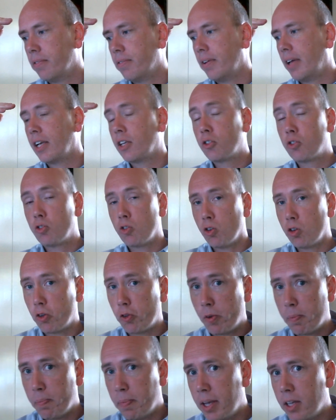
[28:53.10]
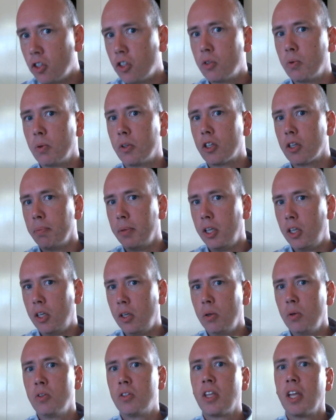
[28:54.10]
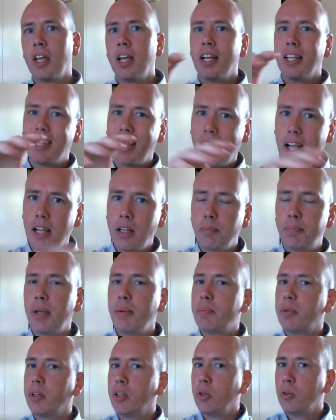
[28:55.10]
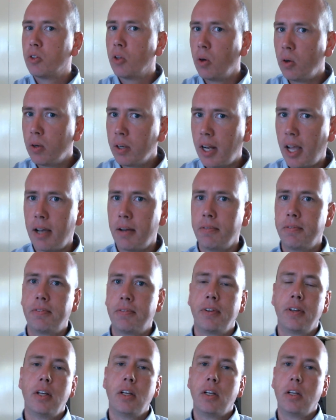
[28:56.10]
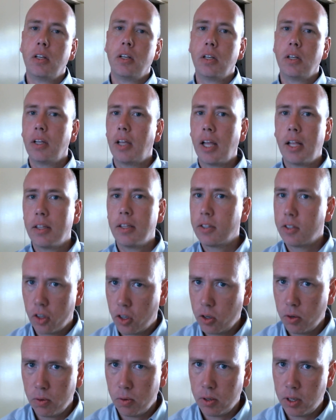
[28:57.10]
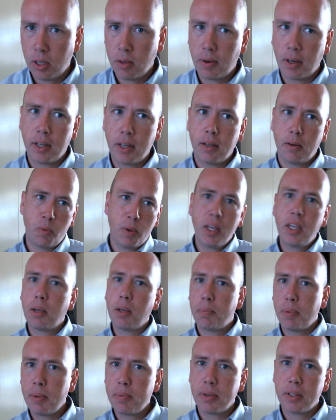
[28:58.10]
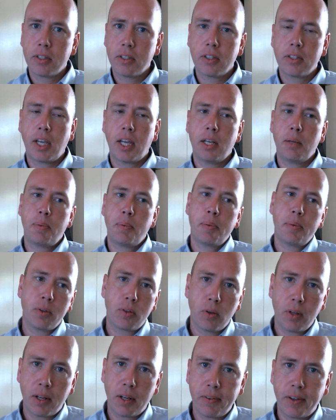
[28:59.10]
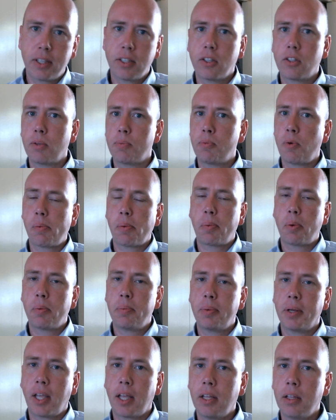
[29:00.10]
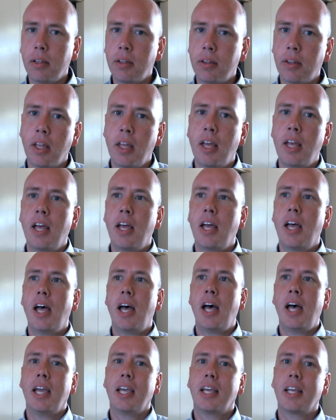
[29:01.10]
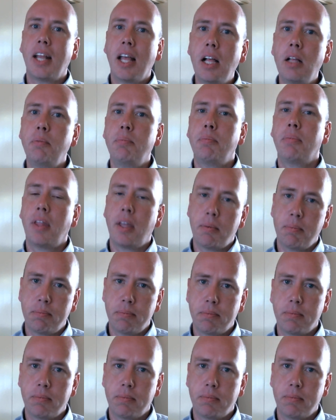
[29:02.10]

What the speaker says: extraordinary measures which can be used to help people who don't have health security, right? Weaker people in society, people who don't have access to proper public health. It can help them